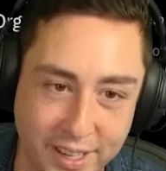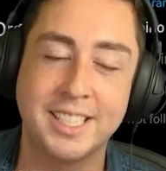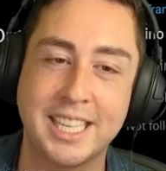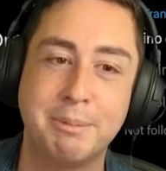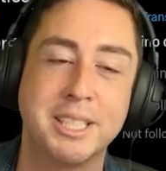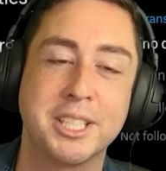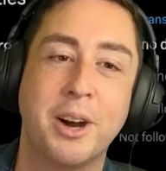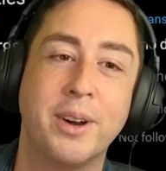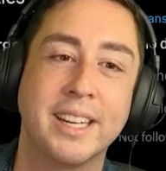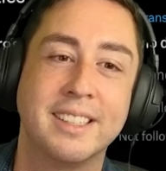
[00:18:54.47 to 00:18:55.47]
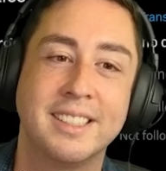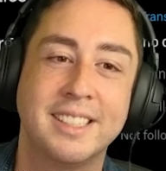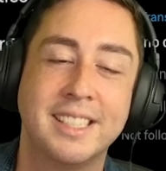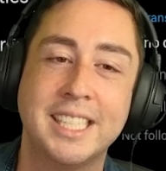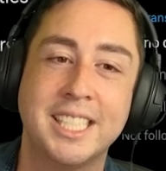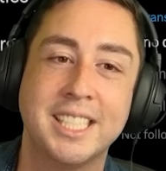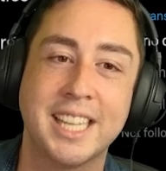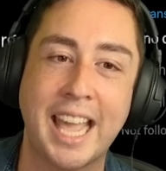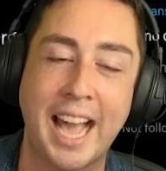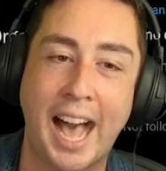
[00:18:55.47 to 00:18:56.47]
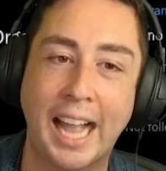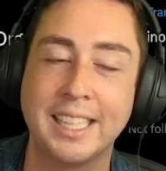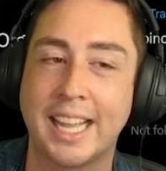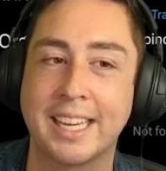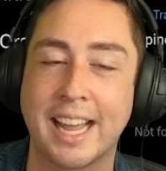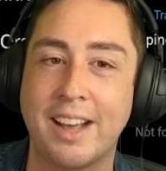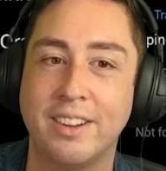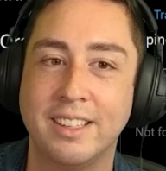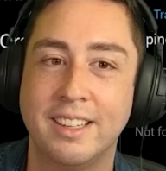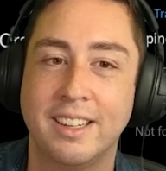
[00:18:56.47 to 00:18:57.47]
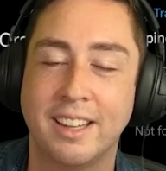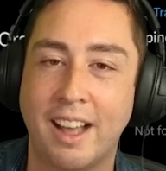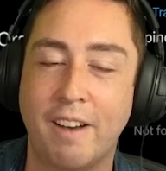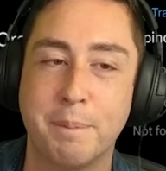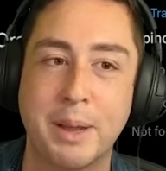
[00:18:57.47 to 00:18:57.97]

to keep this going. This is a highlight now of my